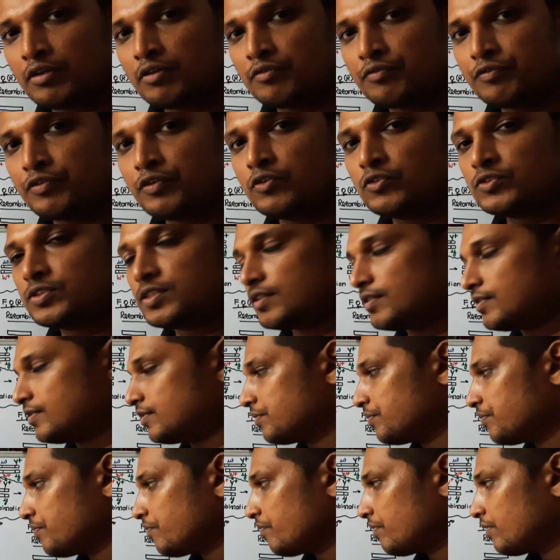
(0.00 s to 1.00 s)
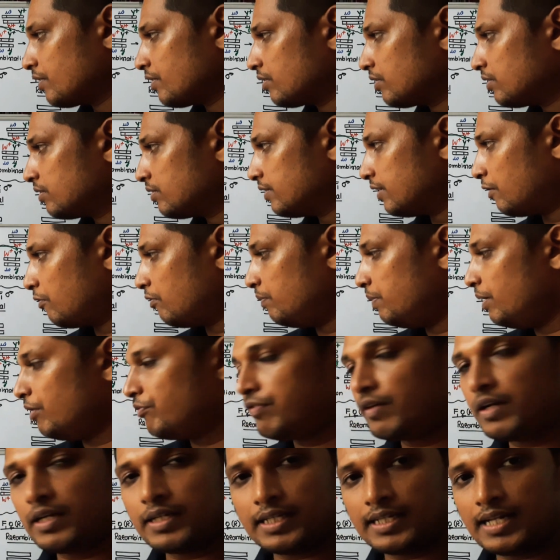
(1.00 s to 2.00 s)
fuses, there will be
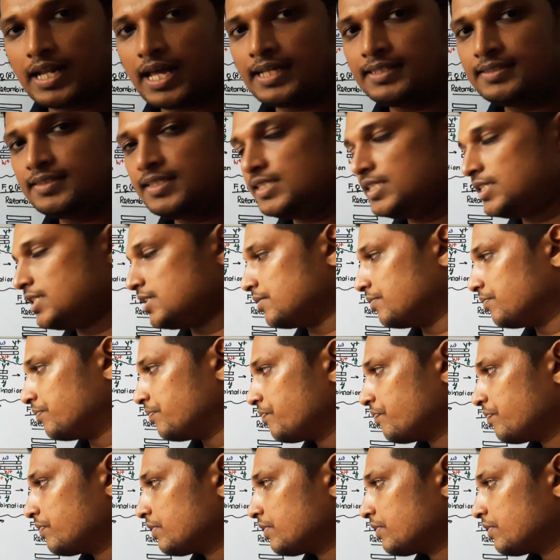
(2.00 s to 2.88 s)
fertilization.